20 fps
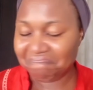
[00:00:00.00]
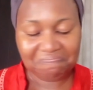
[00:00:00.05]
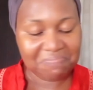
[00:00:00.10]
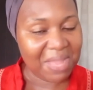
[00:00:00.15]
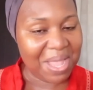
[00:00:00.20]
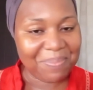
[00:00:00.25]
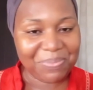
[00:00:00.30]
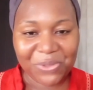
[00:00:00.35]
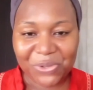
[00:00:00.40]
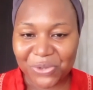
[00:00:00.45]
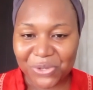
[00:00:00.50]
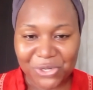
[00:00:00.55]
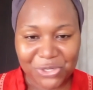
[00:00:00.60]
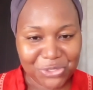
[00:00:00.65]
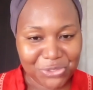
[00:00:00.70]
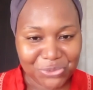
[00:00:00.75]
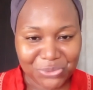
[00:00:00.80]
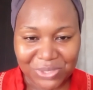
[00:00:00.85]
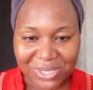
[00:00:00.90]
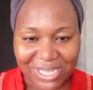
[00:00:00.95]
I'm not going to
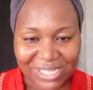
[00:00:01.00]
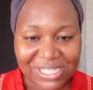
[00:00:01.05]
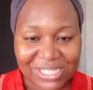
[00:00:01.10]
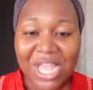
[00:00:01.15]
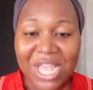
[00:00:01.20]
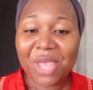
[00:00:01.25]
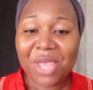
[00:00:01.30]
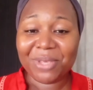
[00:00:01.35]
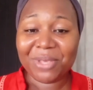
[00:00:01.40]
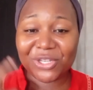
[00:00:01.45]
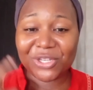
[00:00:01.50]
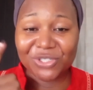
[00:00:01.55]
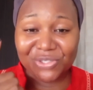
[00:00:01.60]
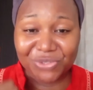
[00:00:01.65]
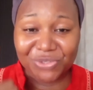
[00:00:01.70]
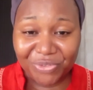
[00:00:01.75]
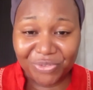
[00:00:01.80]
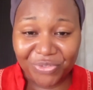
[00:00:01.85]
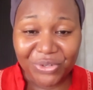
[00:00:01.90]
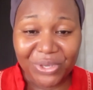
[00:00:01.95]
do that because
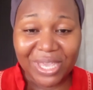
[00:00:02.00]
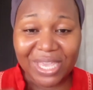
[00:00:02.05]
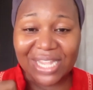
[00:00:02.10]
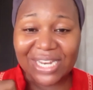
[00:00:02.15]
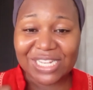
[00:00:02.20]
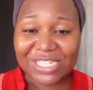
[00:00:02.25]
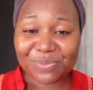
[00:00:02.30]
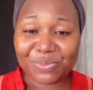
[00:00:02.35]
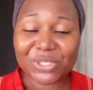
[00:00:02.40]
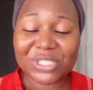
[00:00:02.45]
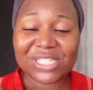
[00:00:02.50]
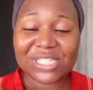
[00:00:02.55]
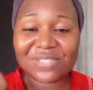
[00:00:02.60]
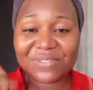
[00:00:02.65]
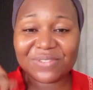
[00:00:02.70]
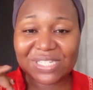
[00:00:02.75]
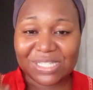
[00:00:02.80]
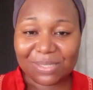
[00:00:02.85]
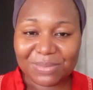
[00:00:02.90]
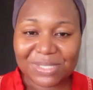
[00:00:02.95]
don't forget, in as much as
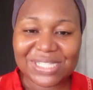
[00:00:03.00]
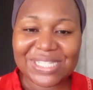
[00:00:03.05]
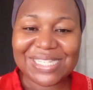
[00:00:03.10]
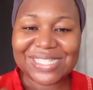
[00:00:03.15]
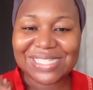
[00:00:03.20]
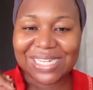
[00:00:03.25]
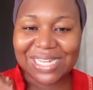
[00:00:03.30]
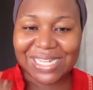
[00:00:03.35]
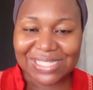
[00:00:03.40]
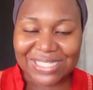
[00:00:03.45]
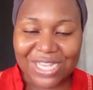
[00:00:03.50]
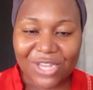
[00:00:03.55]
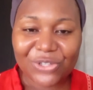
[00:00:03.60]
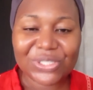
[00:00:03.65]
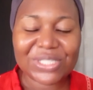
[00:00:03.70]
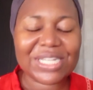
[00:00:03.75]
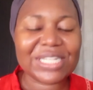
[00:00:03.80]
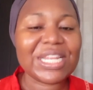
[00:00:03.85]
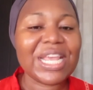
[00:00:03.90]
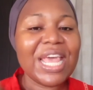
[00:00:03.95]
vitamin C is an
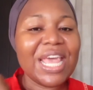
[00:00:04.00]
antioxidant,